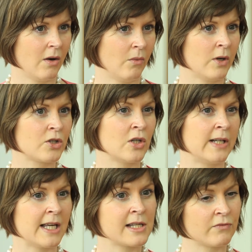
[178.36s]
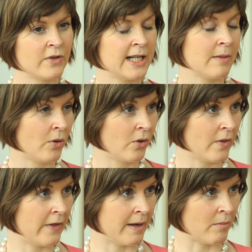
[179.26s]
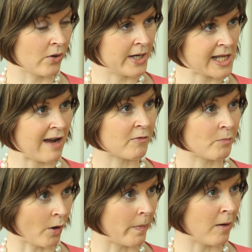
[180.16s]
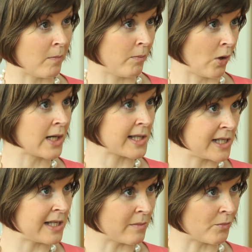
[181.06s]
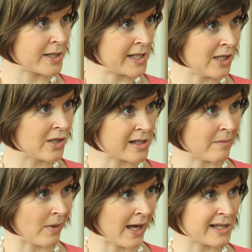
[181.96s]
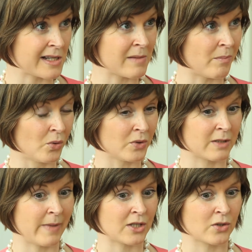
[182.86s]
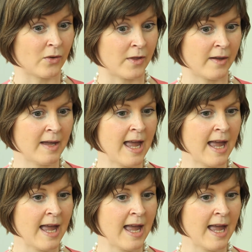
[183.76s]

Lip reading: Well, Julie, it's really important that employers have proper policies and procedures in place. It's important to make sure that